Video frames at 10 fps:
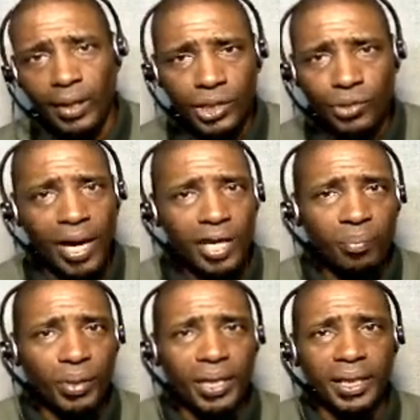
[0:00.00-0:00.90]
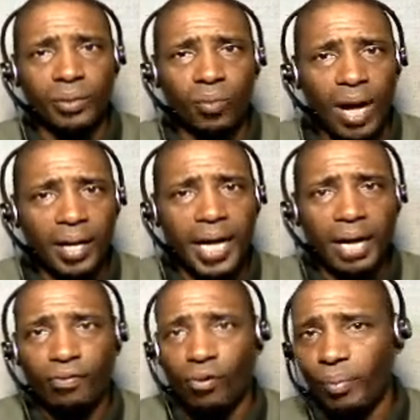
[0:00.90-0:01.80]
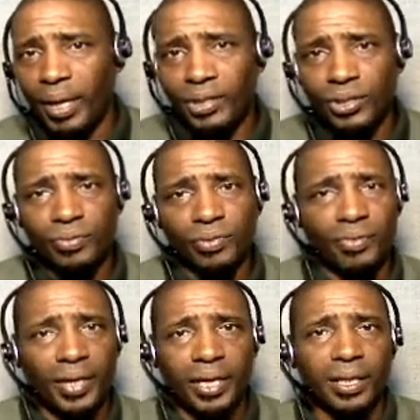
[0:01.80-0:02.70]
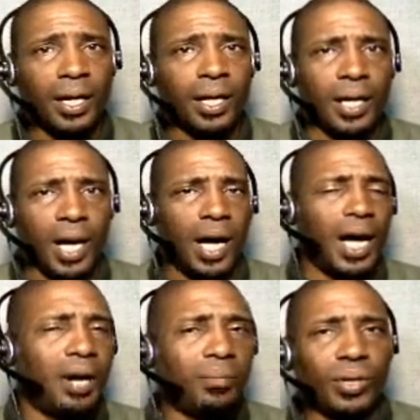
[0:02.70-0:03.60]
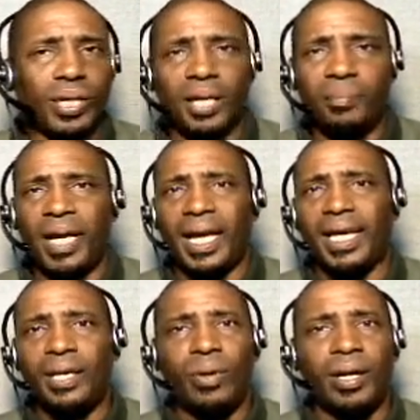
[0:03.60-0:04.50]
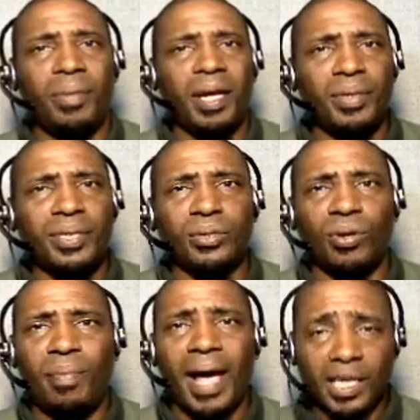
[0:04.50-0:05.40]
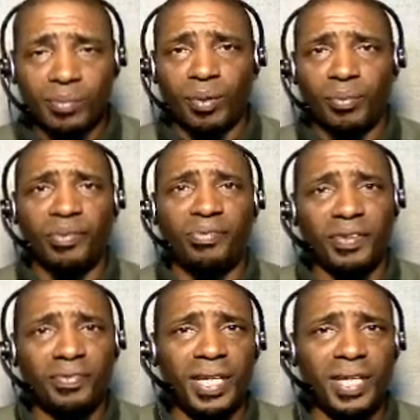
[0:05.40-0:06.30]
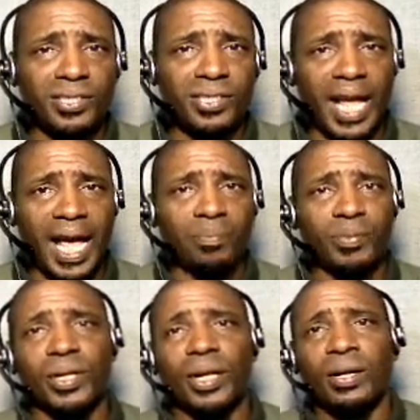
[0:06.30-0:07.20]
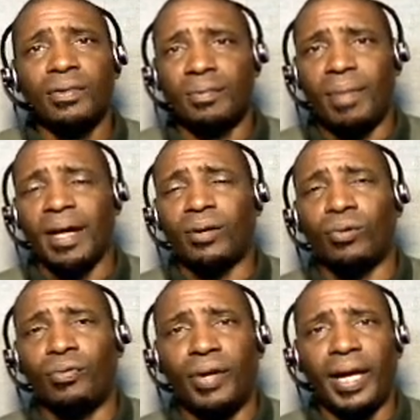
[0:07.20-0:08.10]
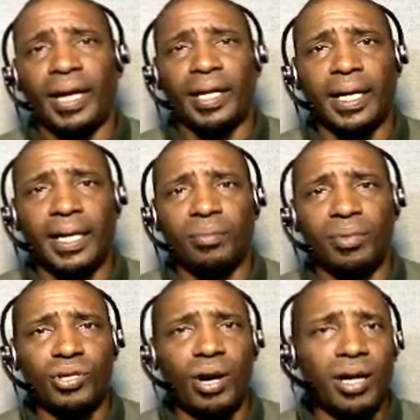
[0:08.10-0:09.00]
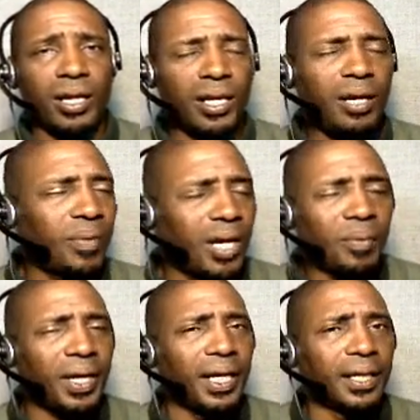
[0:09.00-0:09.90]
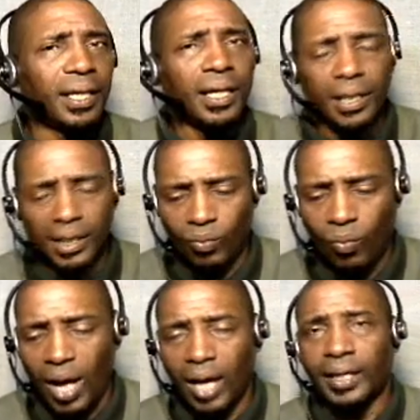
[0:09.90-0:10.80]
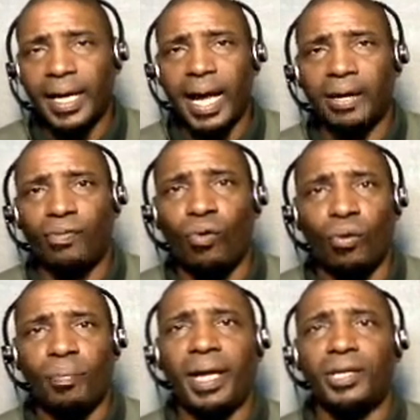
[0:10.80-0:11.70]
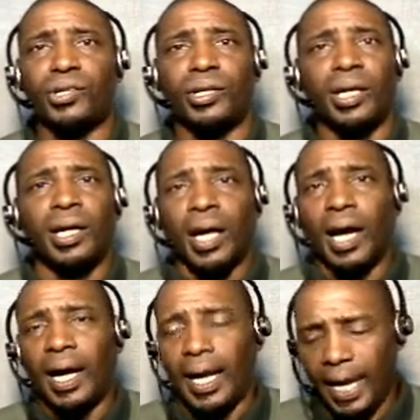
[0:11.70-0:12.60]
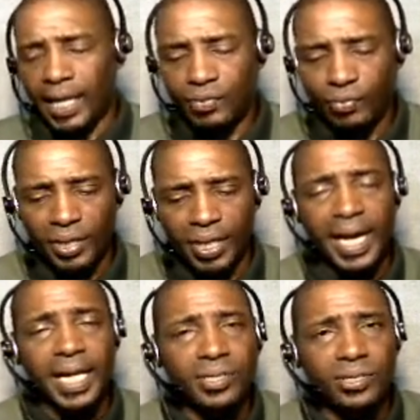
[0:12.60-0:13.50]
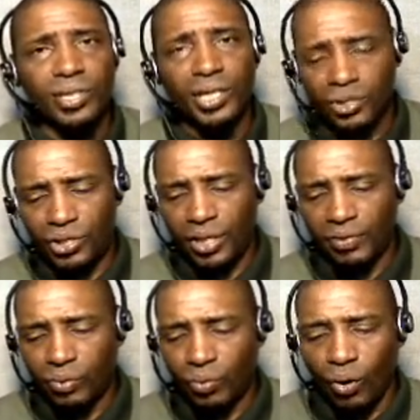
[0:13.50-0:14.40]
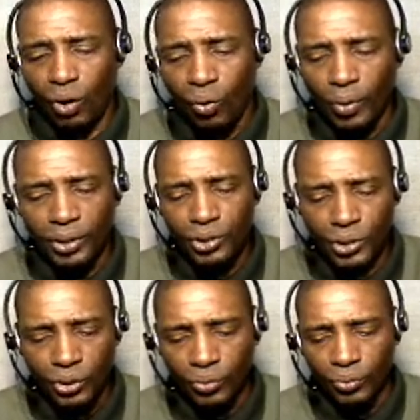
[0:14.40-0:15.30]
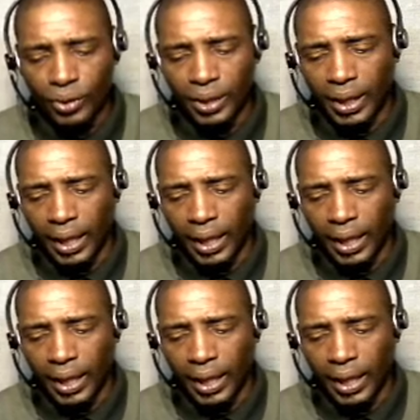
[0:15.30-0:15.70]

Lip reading: They're trying to put in the Wildcat formations for Vic. I'm looking at anywhere maybe to a maximum of 15 snaps for Michael Vick, and the majority of them coming in the Wildcat formation. As for the Kansas City Chiefs, who are 0-2,